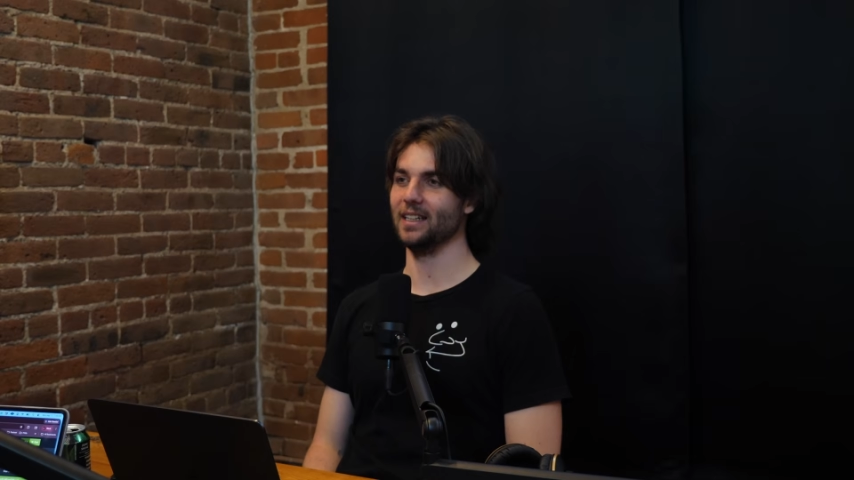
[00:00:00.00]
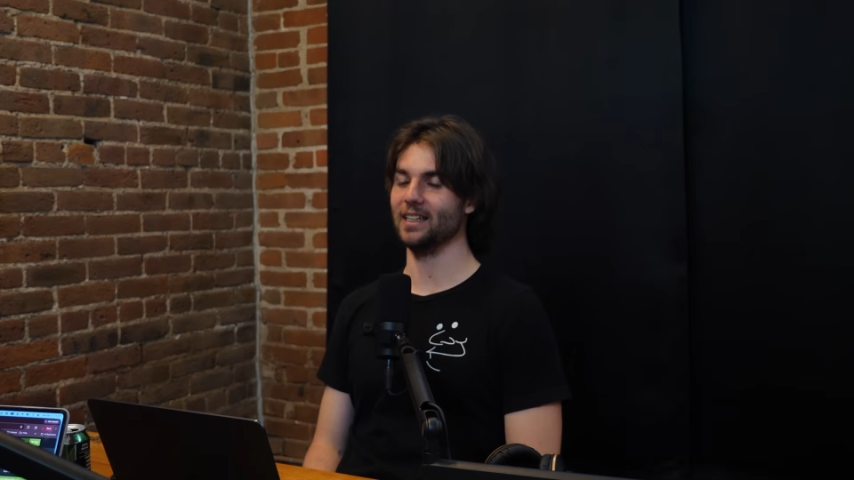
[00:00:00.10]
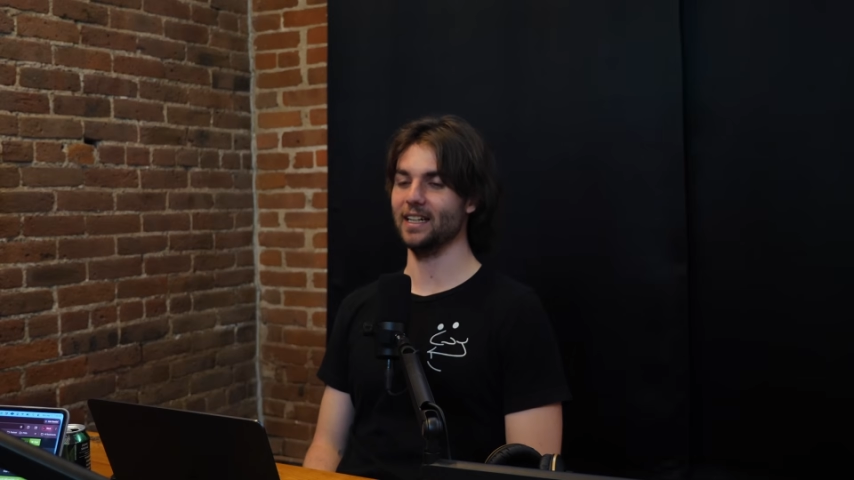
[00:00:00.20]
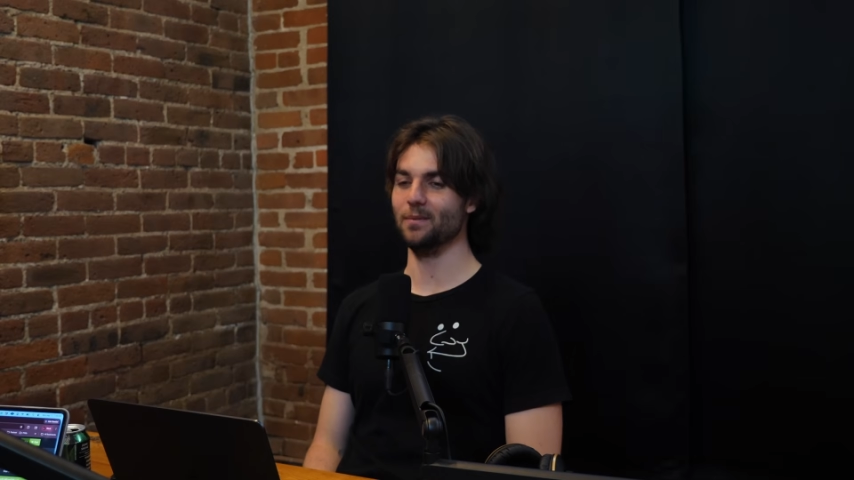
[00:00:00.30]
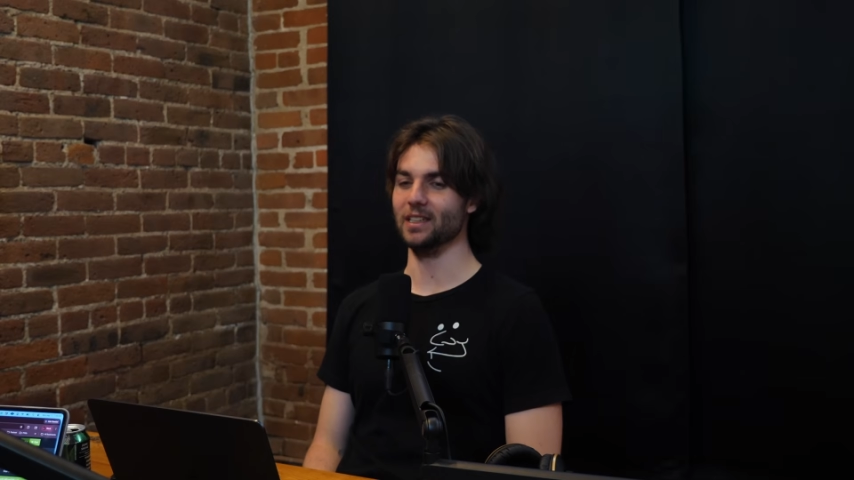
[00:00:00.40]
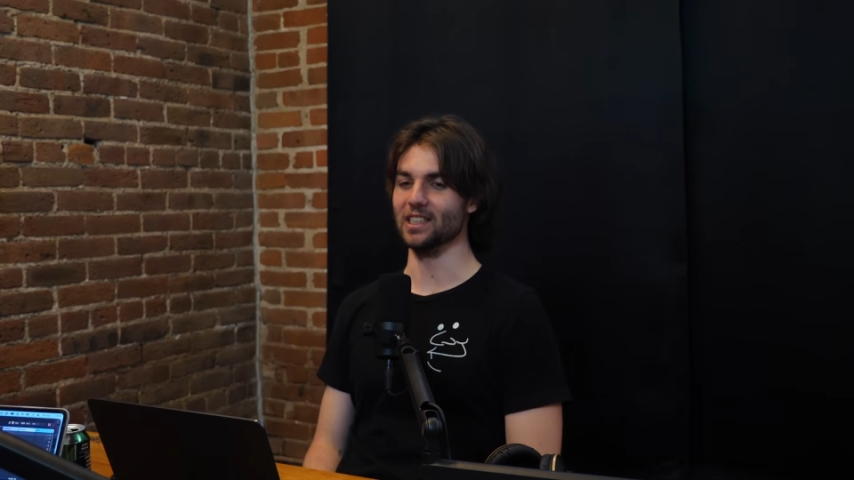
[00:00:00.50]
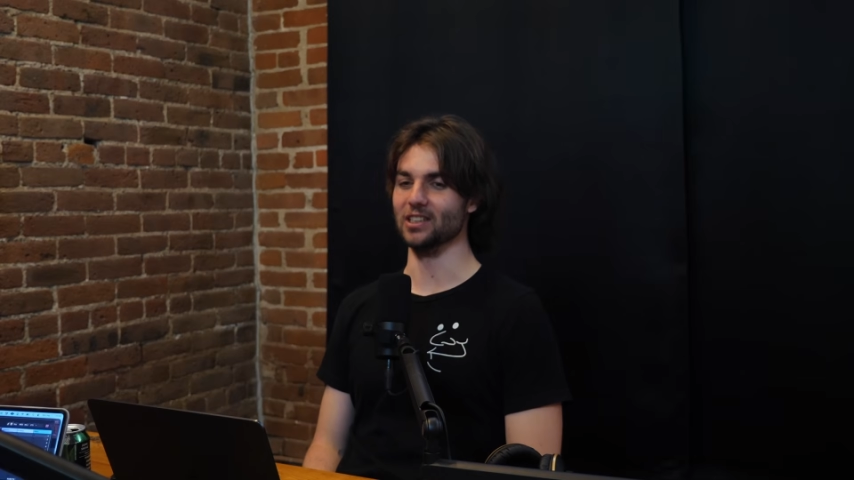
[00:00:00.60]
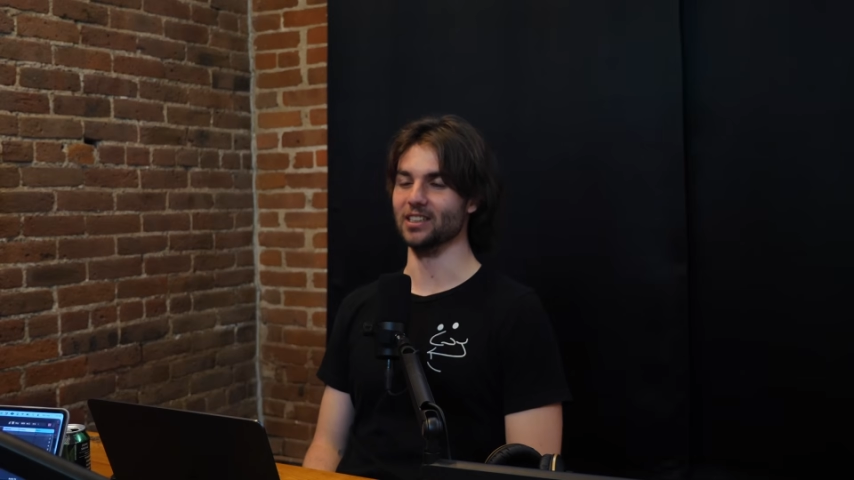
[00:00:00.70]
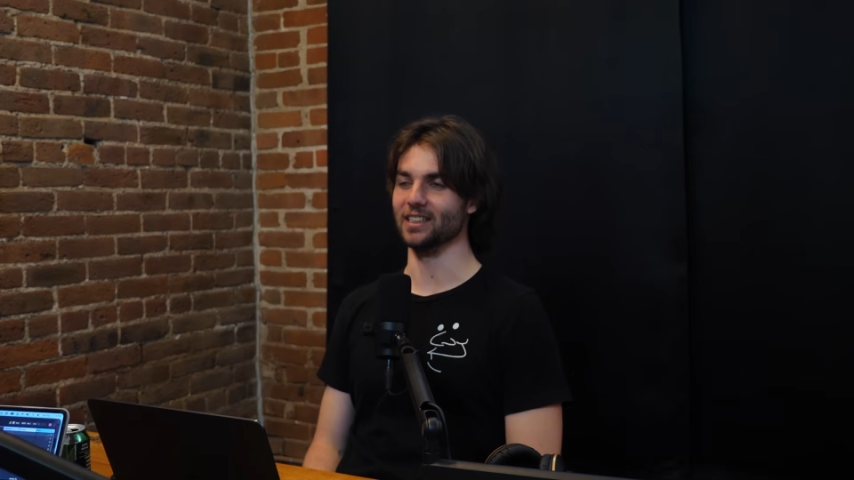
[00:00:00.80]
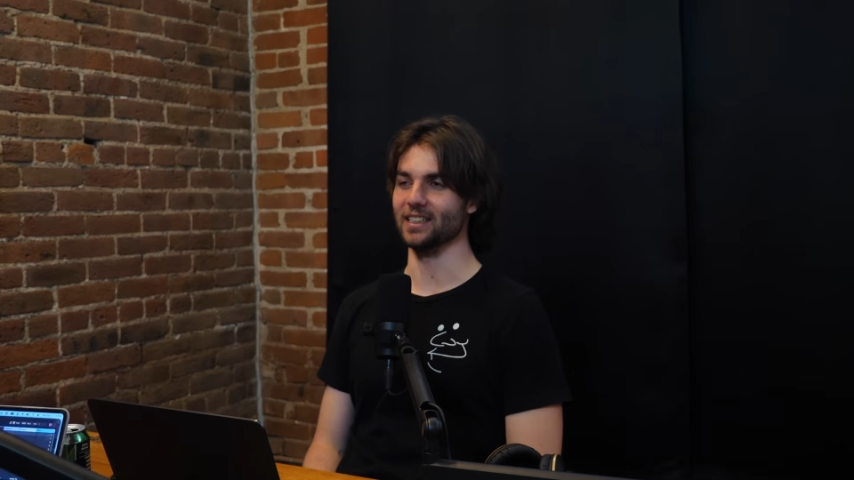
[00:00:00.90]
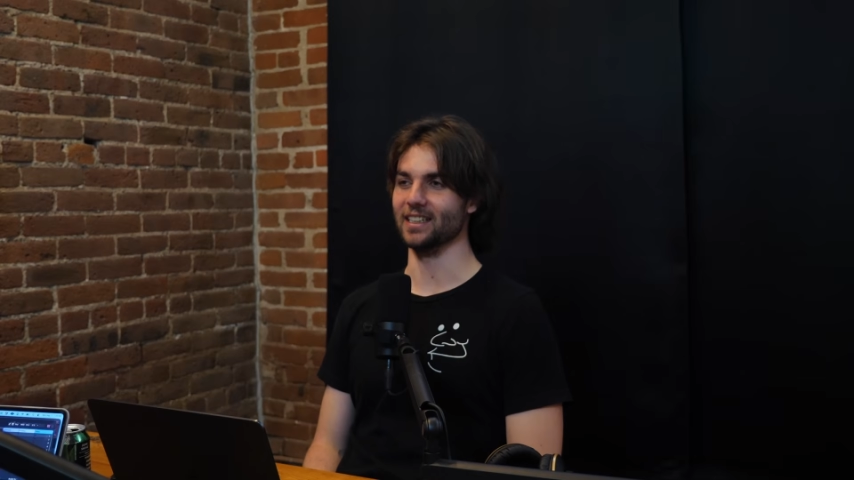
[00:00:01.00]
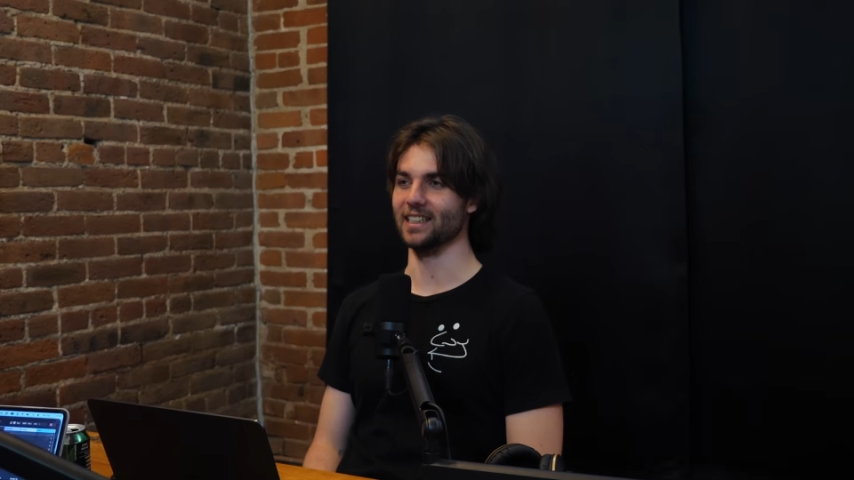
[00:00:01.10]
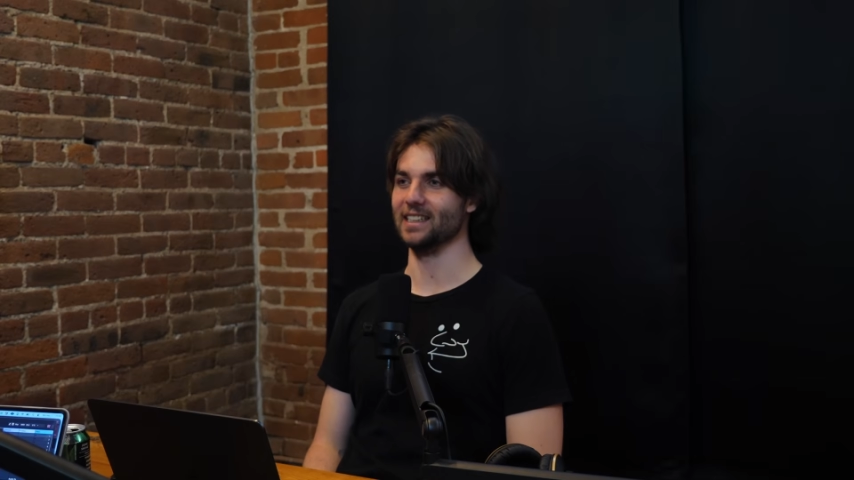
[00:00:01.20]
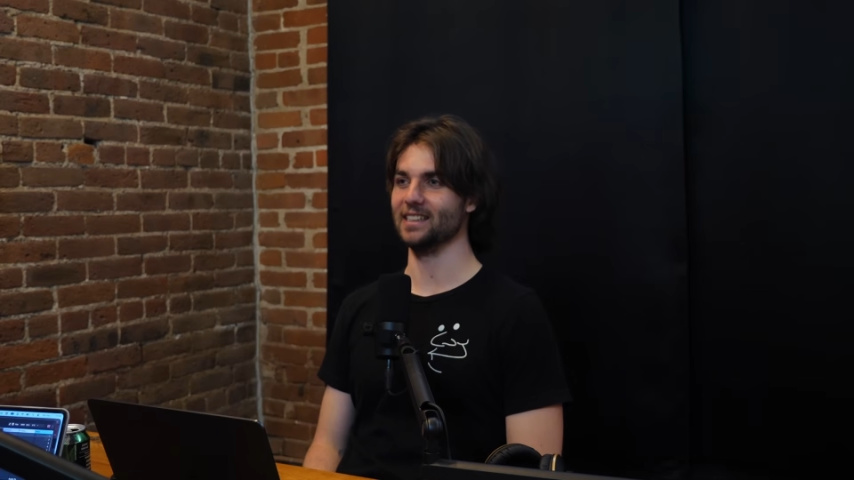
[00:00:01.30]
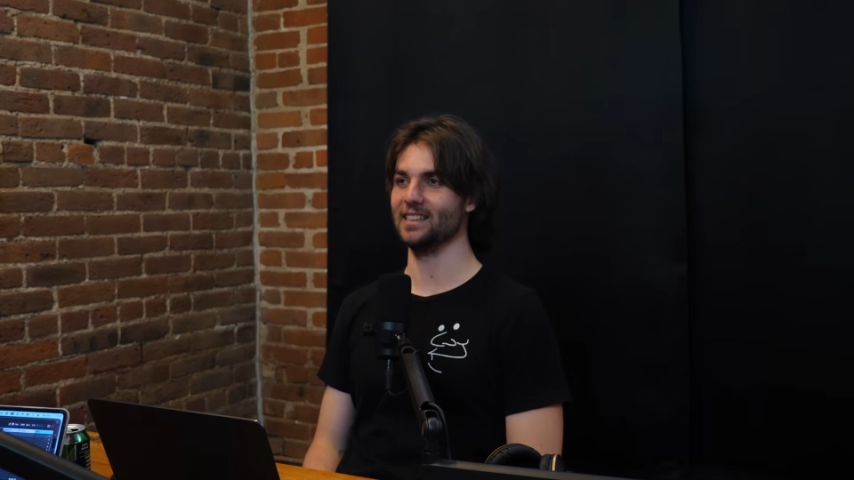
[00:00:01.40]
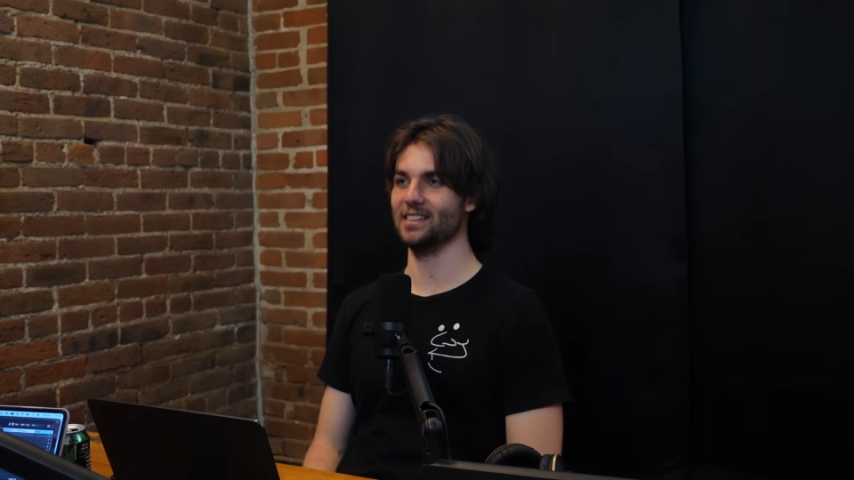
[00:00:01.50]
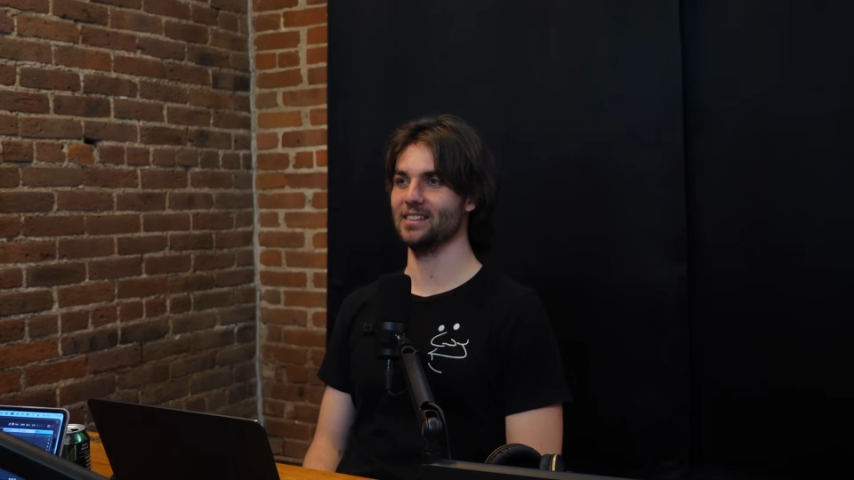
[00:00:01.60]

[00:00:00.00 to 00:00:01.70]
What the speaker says: he gave me the look. Like he's